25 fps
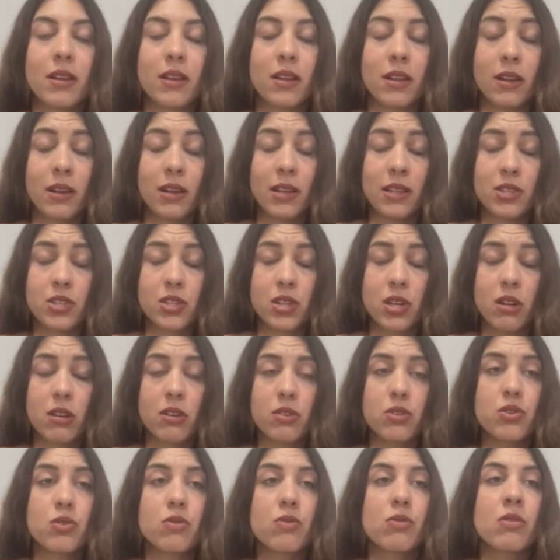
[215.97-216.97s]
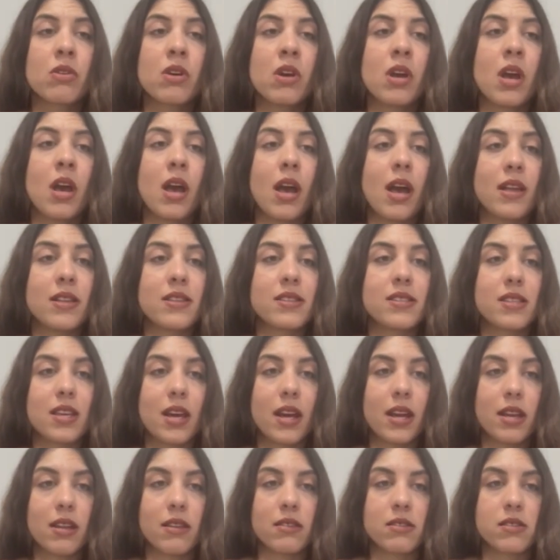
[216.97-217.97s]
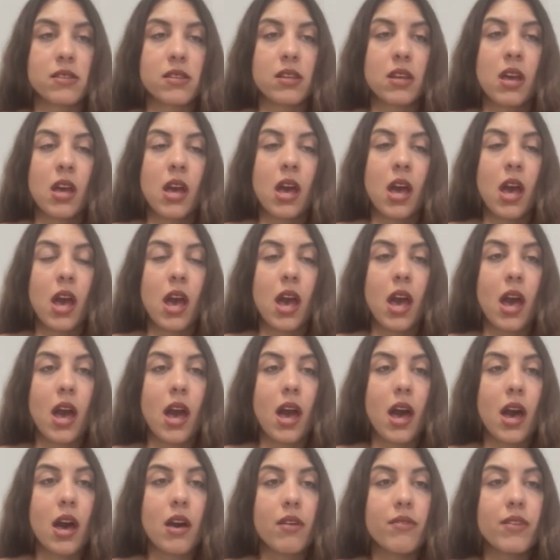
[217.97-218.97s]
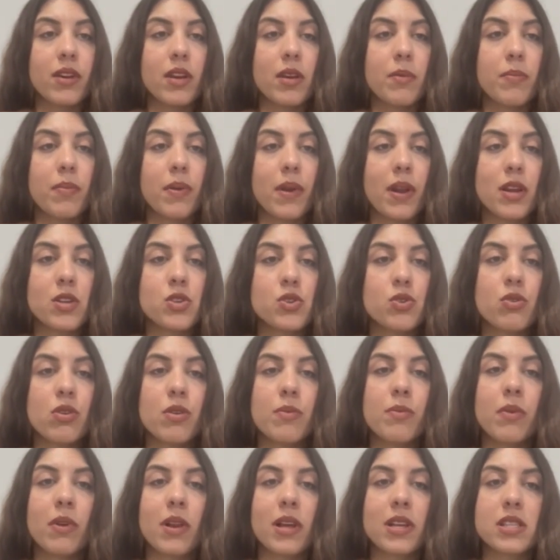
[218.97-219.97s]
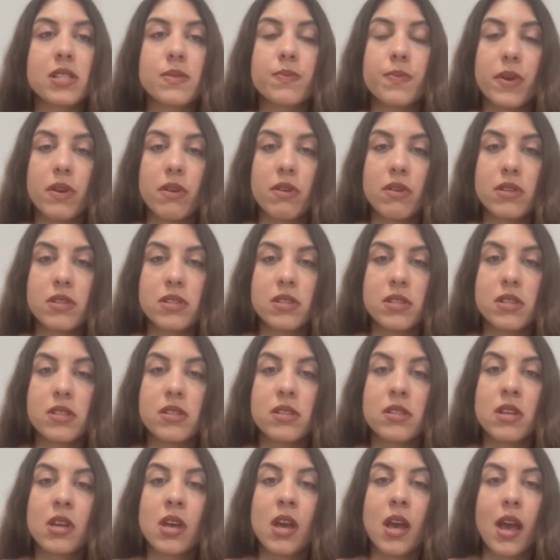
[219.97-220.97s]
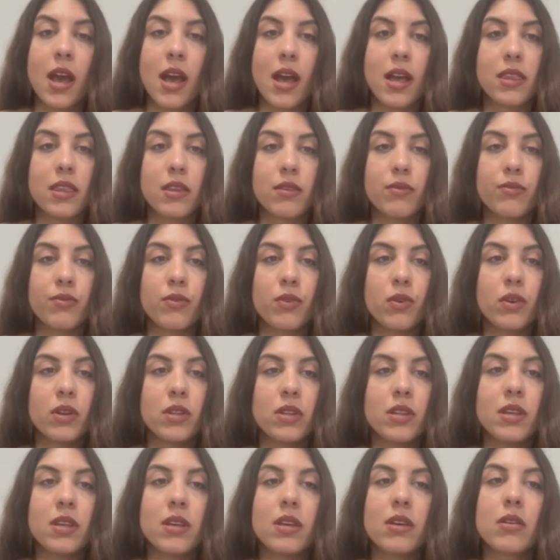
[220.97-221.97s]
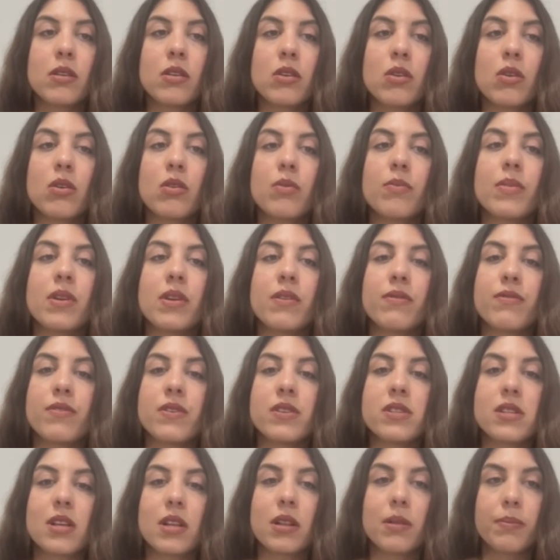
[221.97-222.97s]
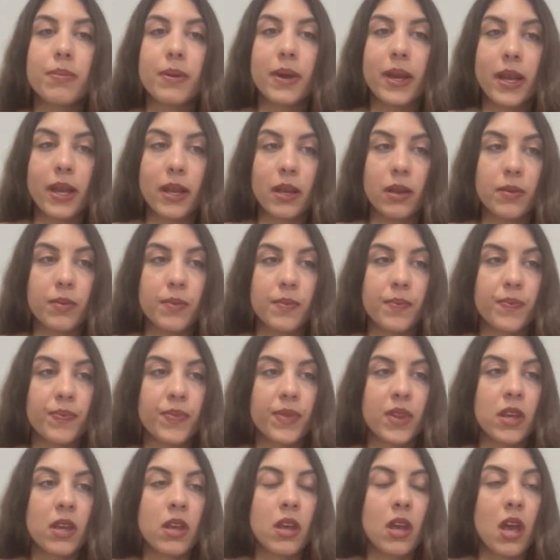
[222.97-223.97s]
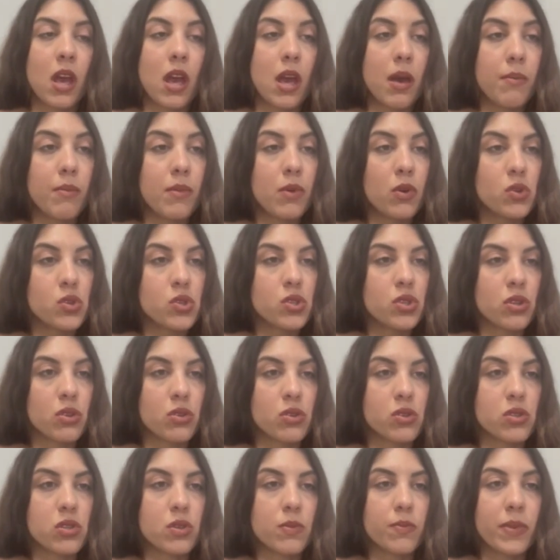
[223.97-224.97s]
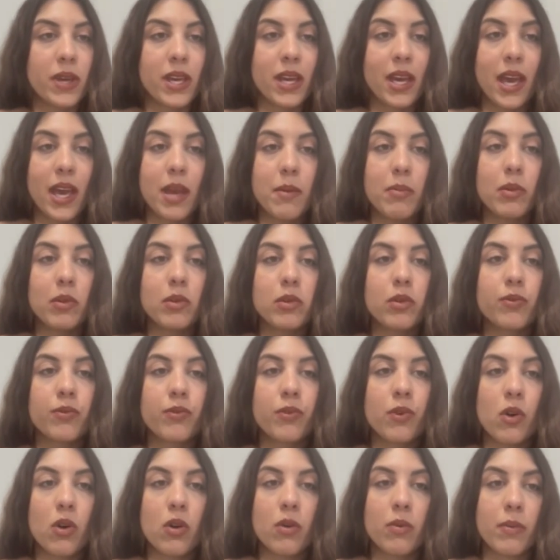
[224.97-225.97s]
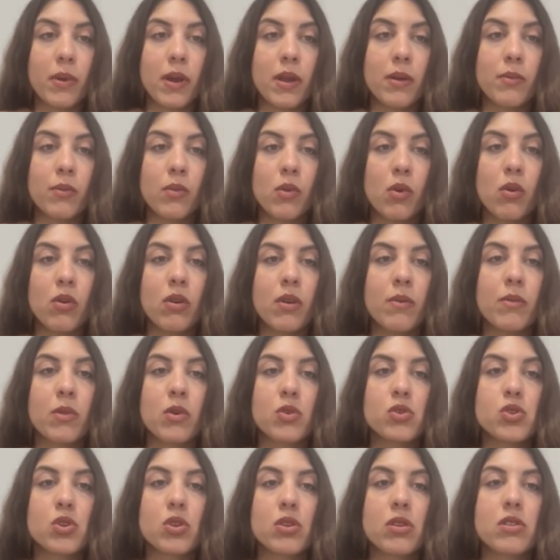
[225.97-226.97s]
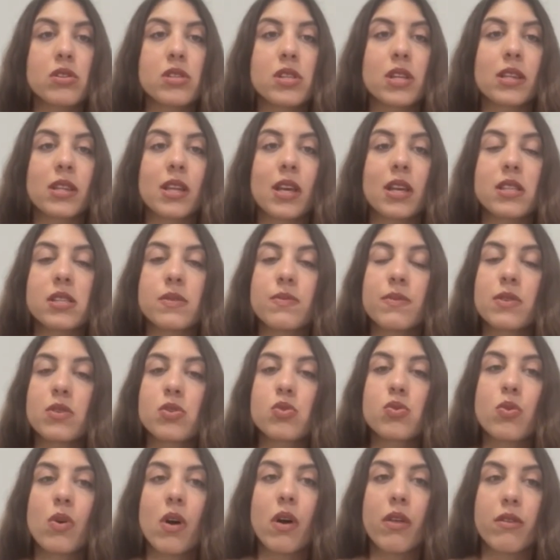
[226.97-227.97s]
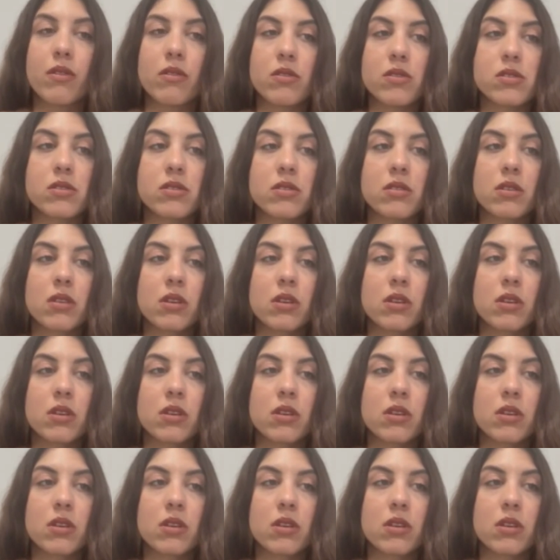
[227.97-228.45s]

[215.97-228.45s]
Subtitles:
literature and science, having pleasurable experiences and avoiding non-beneficial pain. Emotions, being able to form and more emotional attachments to others.